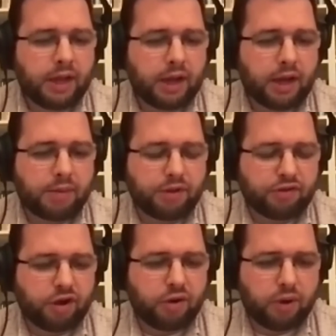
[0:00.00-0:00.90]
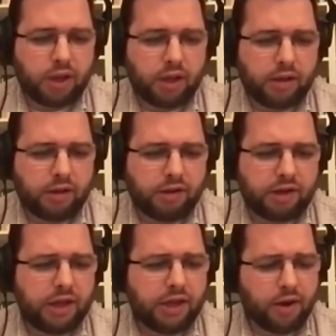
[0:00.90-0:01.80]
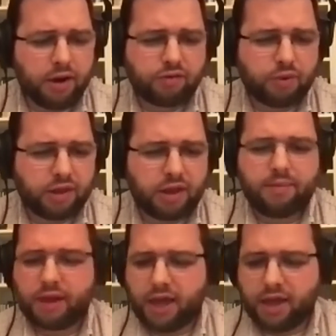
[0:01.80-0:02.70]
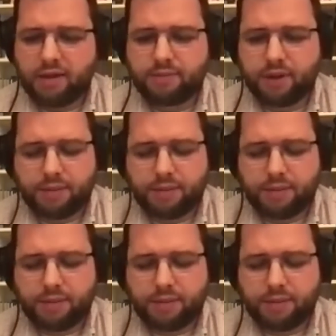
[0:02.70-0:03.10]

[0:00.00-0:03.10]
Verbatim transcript: Um, so oh. he carries with him a,